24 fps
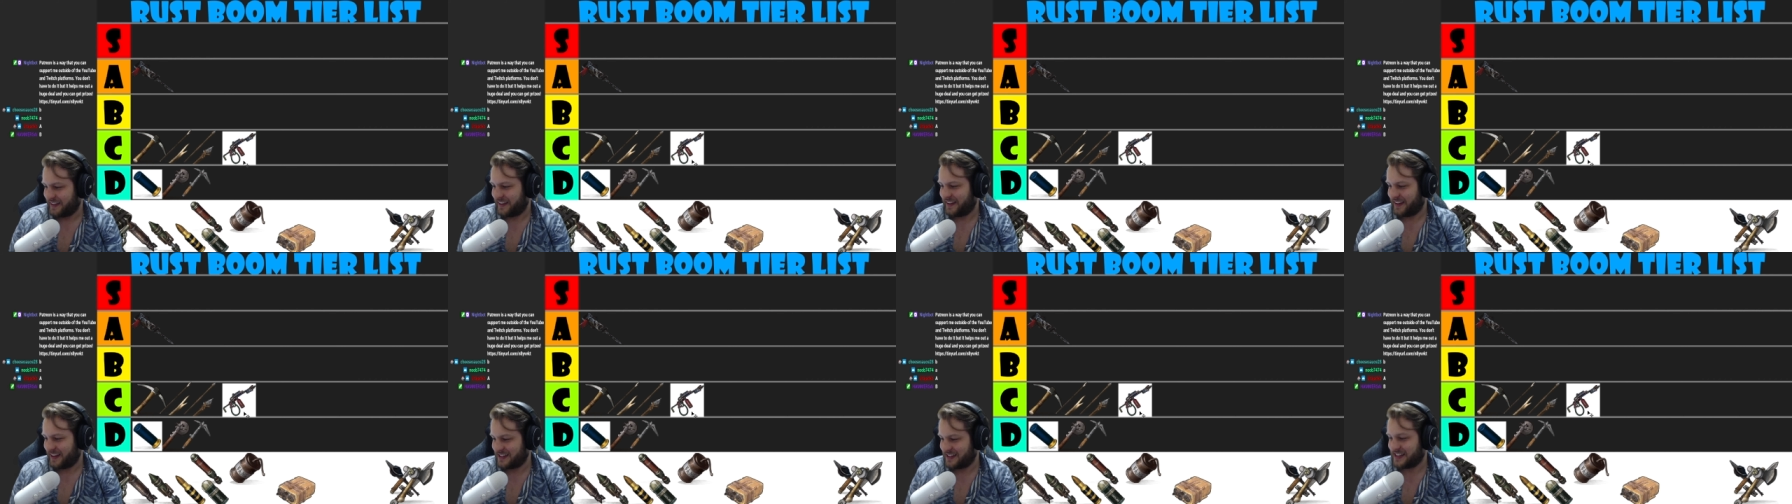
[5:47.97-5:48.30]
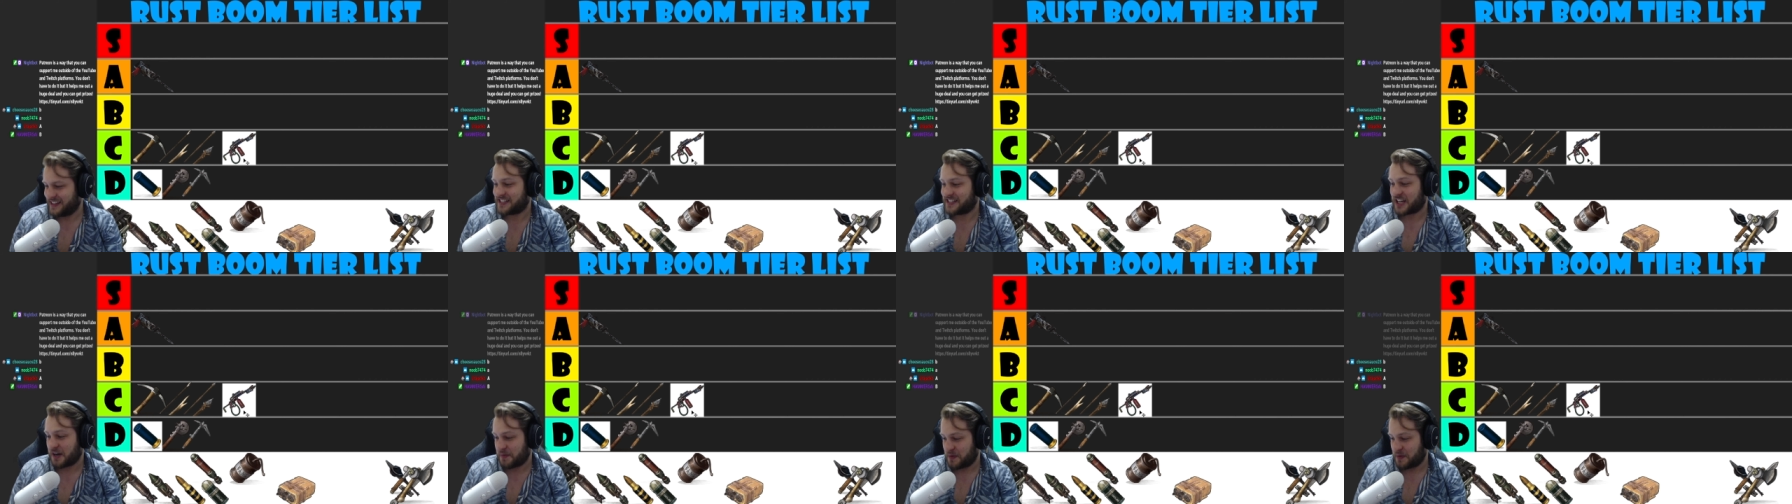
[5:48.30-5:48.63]

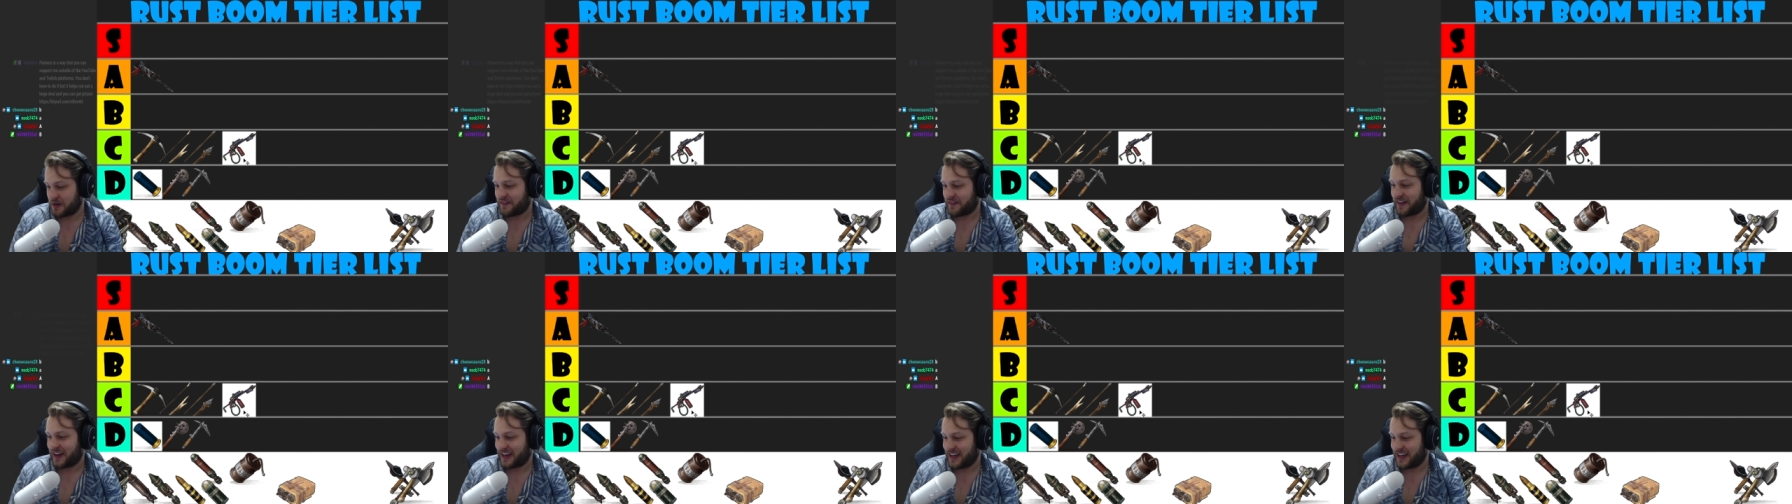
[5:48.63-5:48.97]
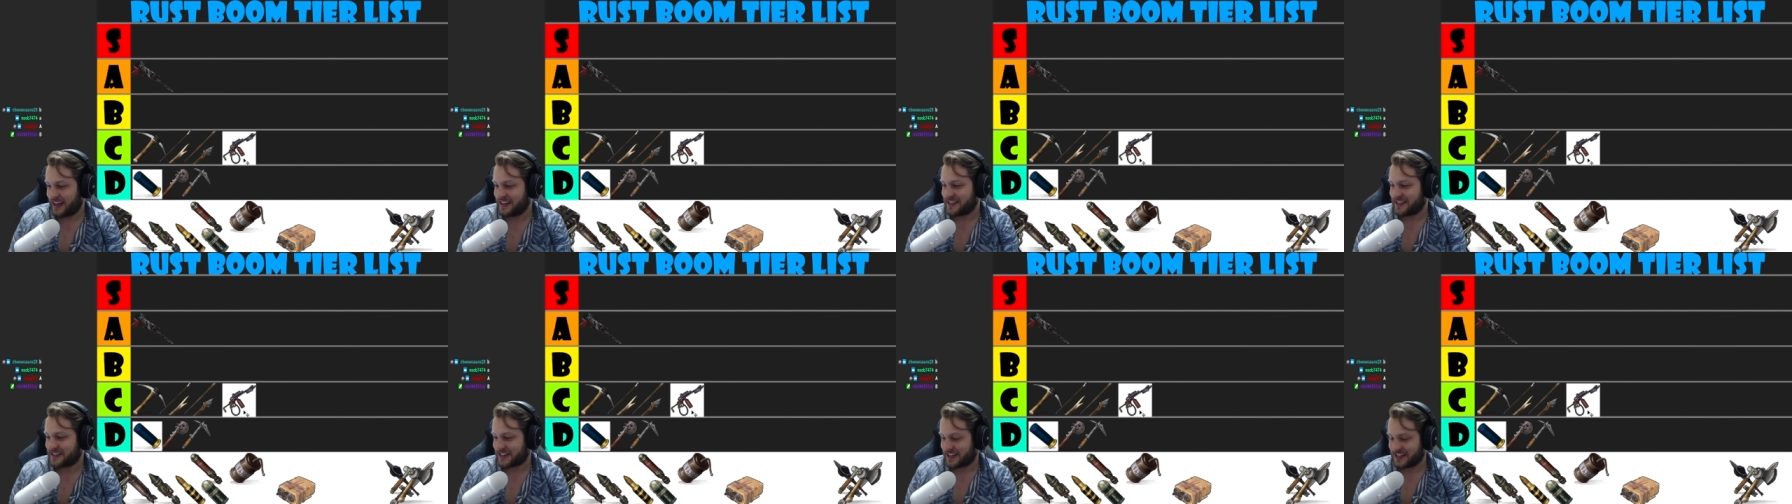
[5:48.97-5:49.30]
There's a couple of
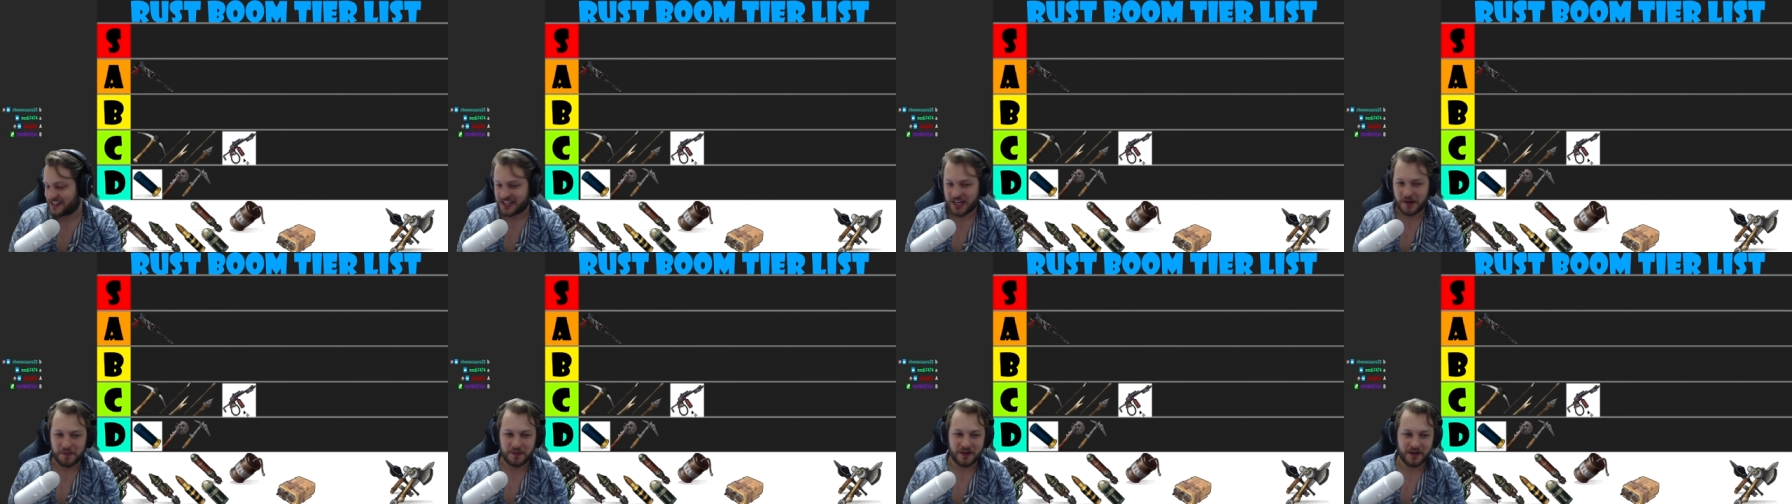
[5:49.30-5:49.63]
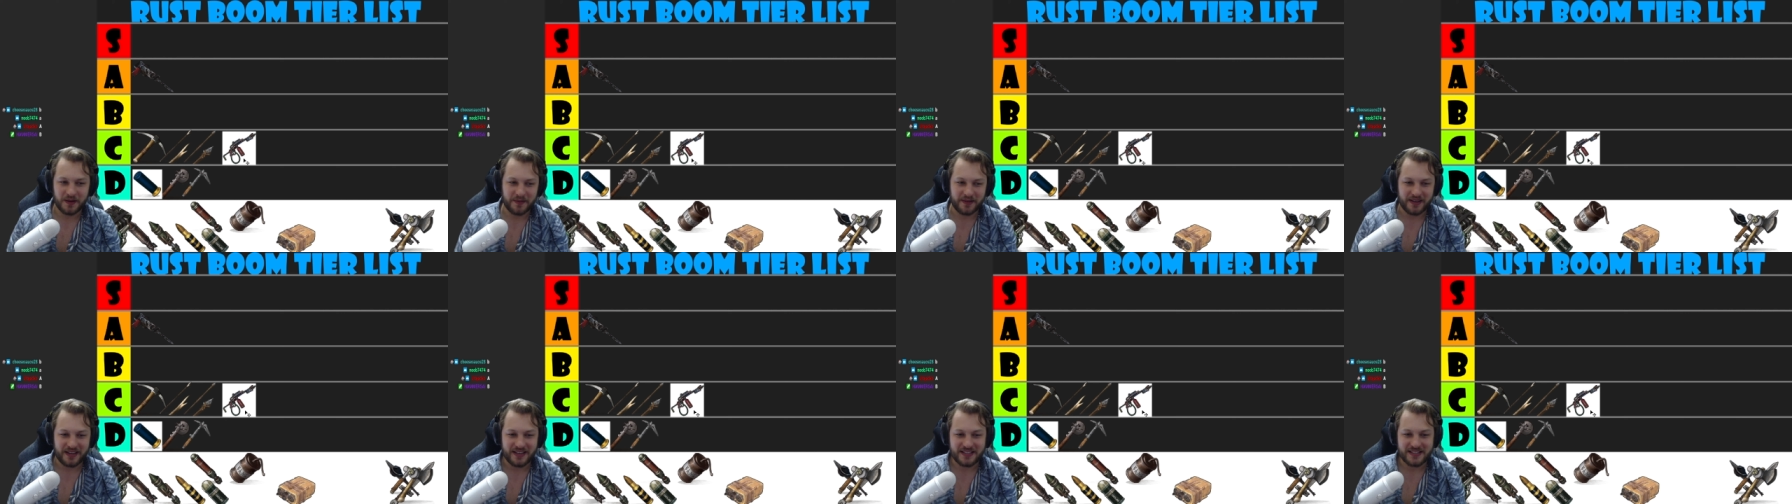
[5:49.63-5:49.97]
A's and a couple
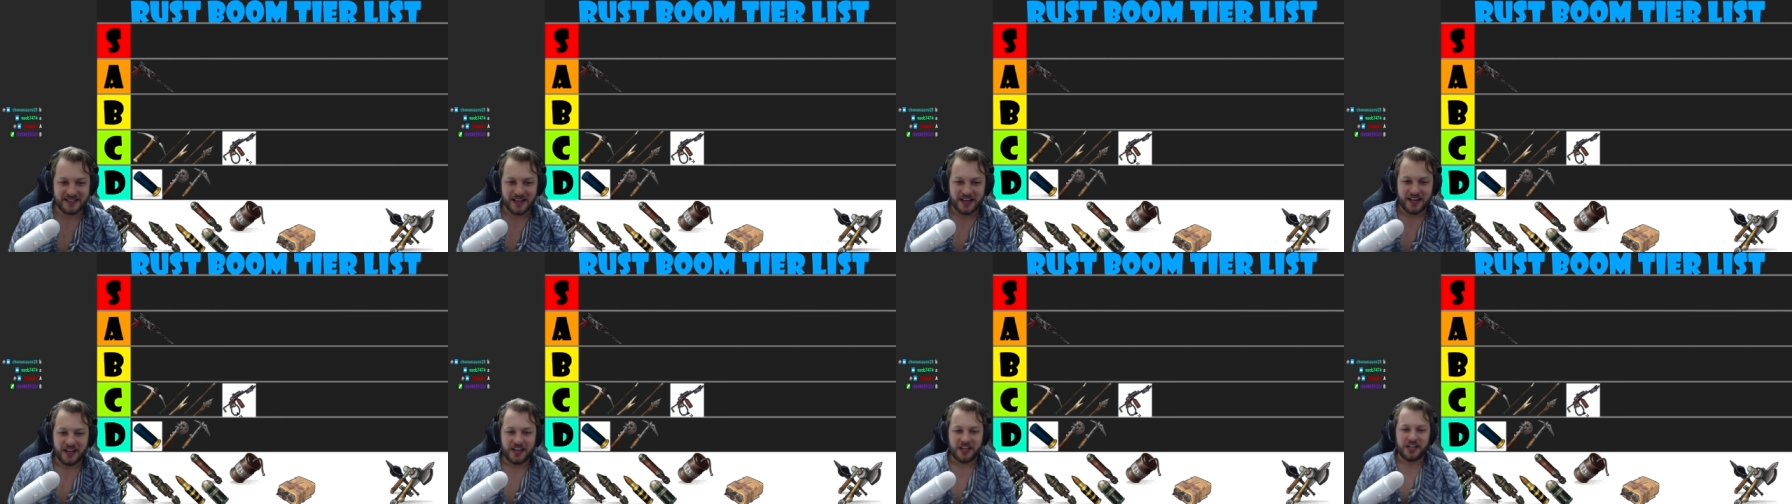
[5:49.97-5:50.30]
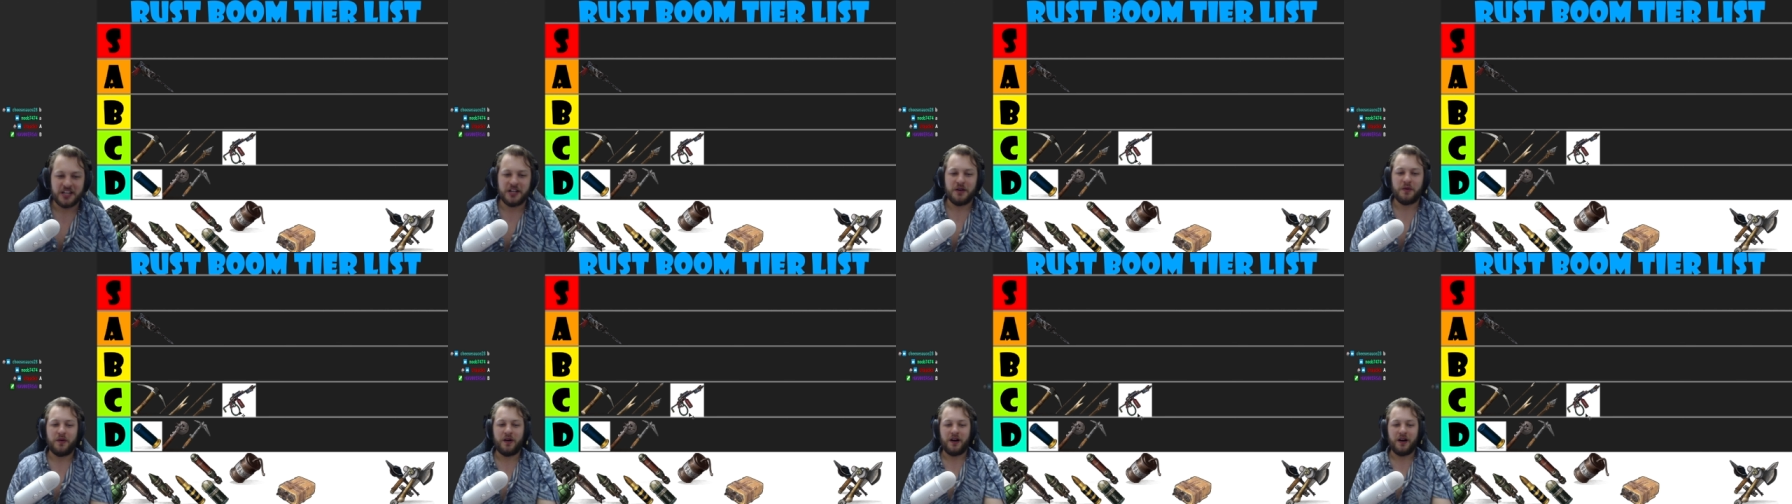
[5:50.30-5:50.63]
of E's. You know what?